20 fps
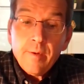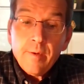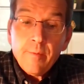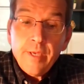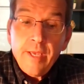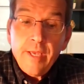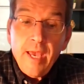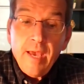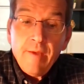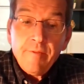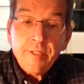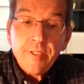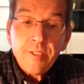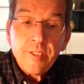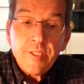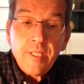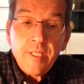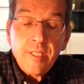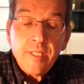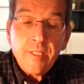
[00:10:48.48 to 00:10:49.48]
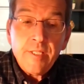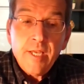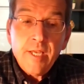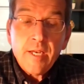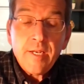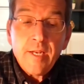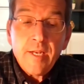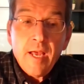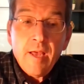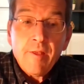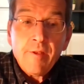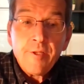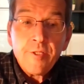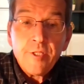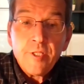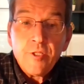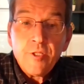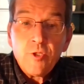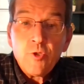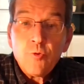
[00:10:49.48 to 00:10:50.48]
we haven't seen
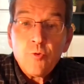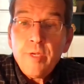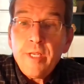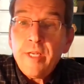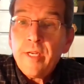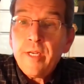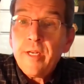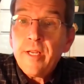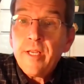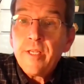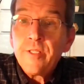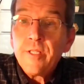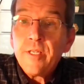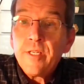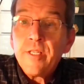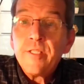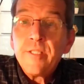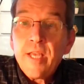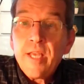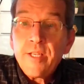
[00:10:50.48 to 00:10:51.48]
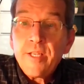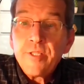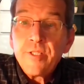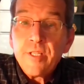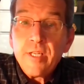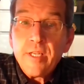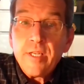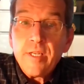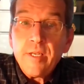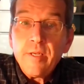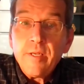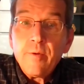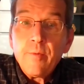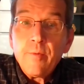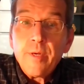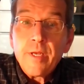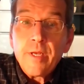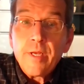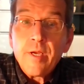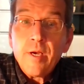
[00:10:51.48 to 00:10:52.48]
technology treated as a necessity
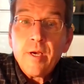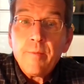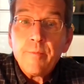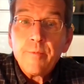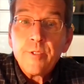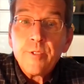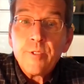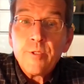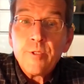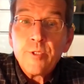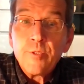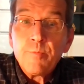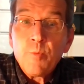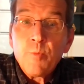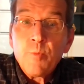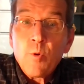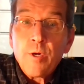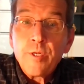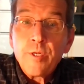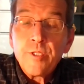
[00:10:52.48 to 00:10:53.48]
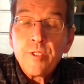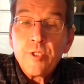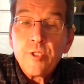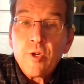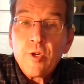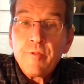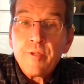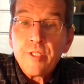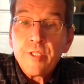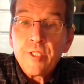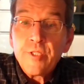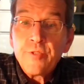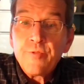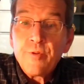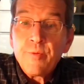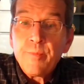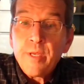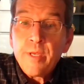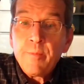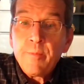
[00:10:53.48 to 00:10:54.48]
when it comes to supports and services
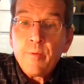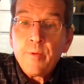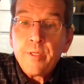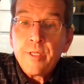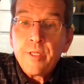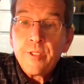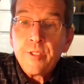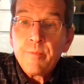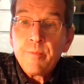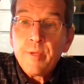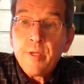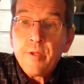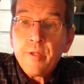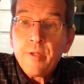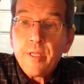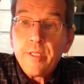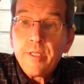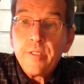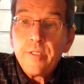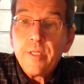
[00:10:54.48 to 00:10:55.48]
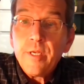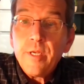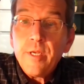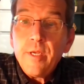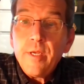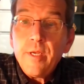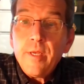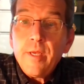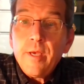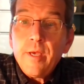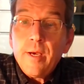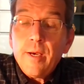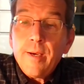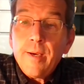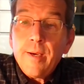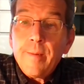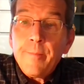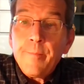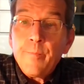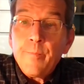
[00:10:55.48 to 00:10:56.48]
for people with disabilities.
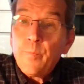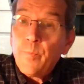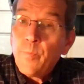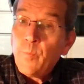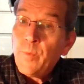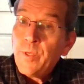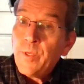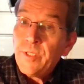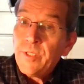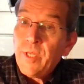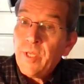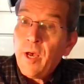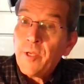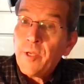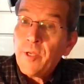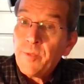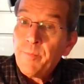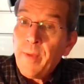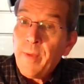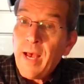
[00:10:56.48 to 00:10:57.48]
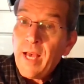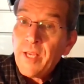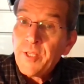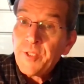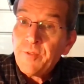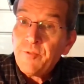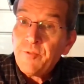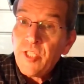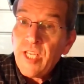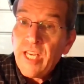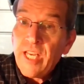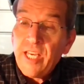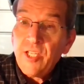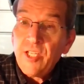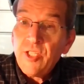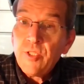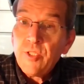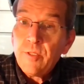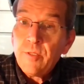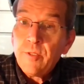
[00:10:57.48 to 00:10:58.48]
We saw some positive
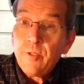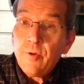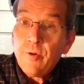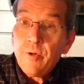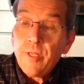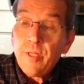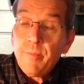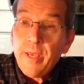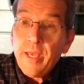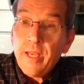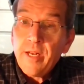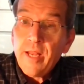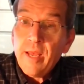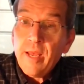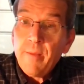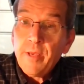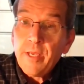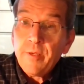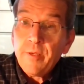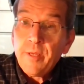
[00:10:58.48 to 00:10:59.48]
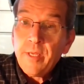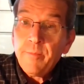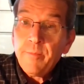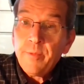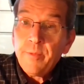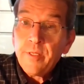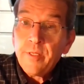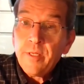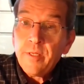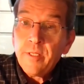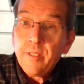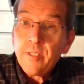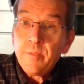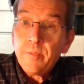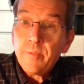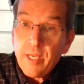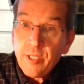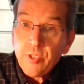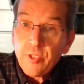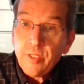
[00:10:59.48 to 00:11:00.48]
change during the pandemic,
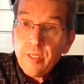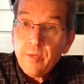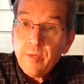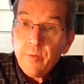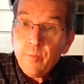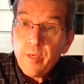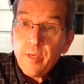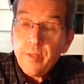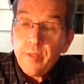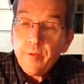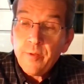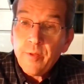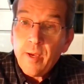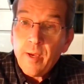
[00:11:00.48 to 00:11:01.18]
especially with